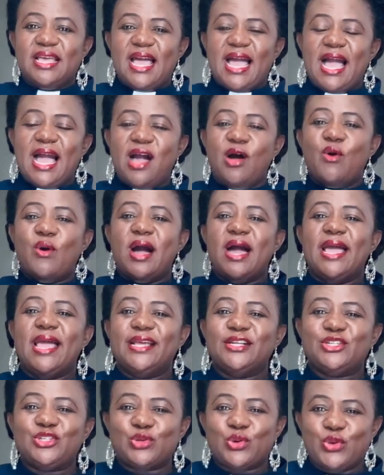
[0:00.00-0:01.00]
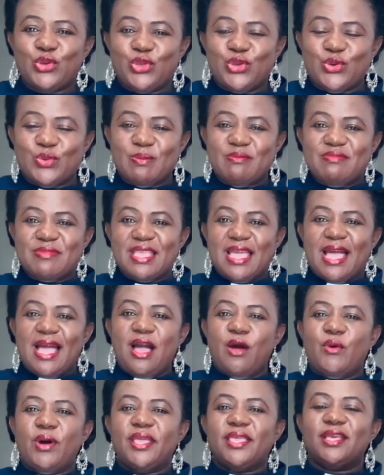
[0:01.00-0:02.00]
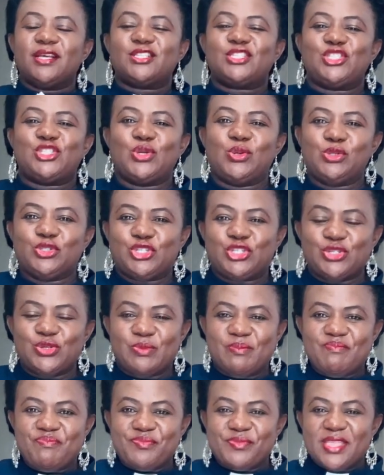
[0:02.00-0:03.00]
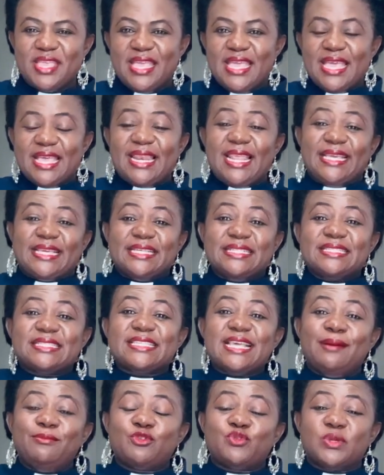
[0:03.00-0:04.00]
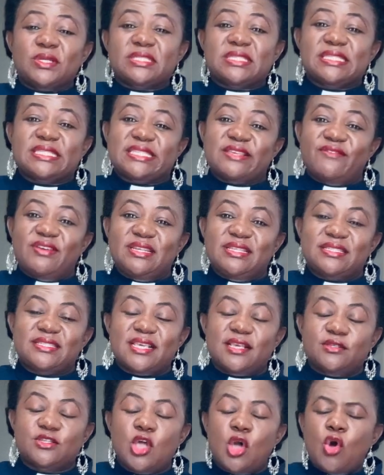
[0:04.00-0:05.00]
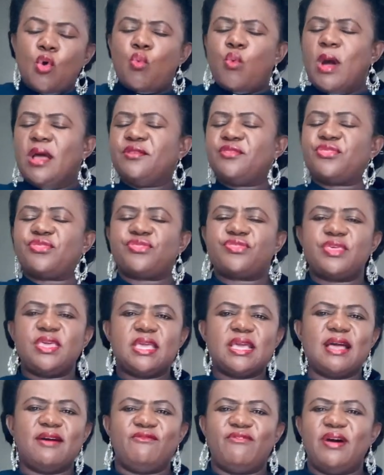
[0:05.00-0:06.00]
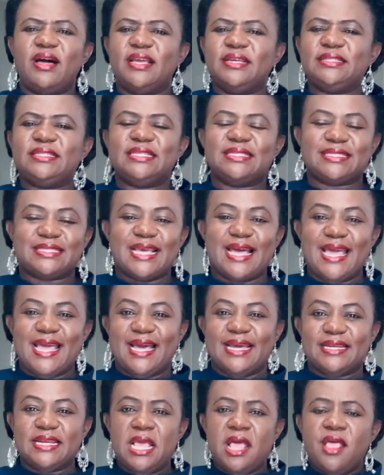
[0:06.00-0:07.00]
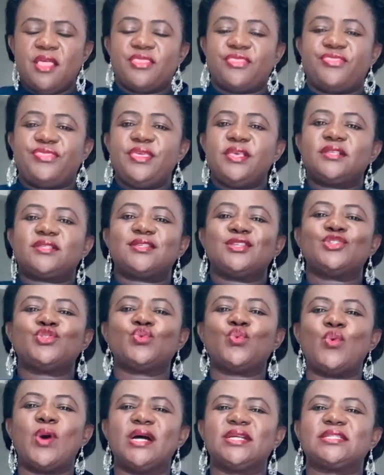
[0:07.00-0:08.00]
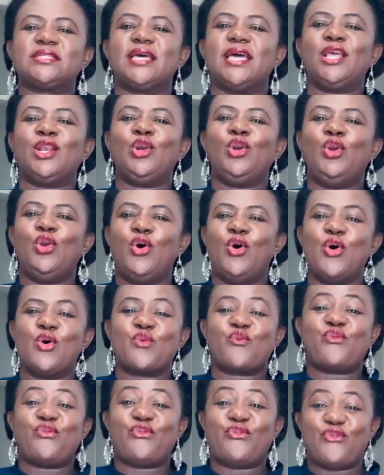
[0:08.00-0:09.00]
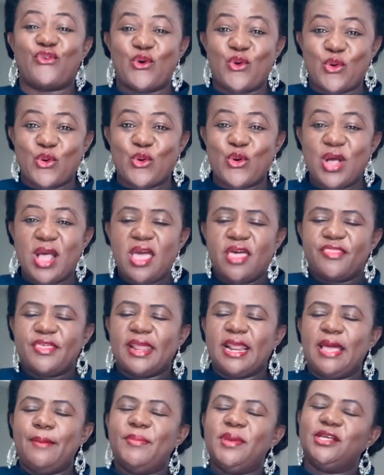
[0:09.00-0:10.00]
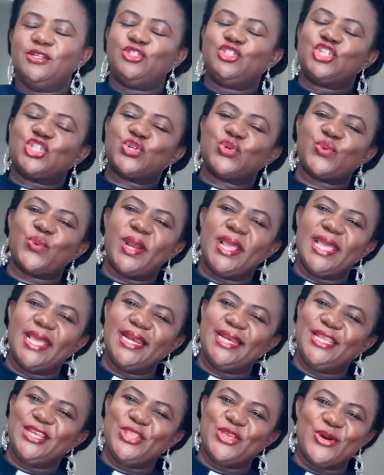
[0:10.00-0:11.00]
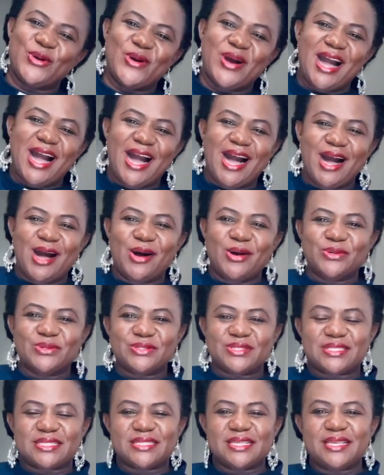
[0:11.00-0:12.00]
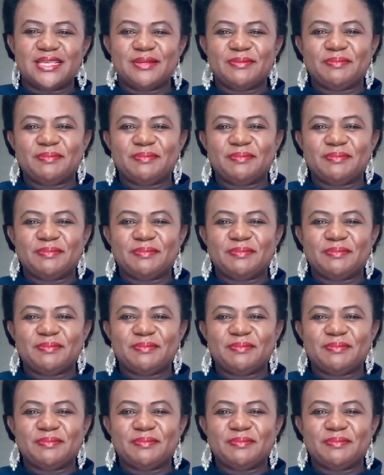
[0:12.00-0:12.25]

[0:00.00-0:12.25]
How I adore you, how I exalt you. Like in Psalm 27, he says, One thing have I desired. This is what I long for, that I may dwell in your house,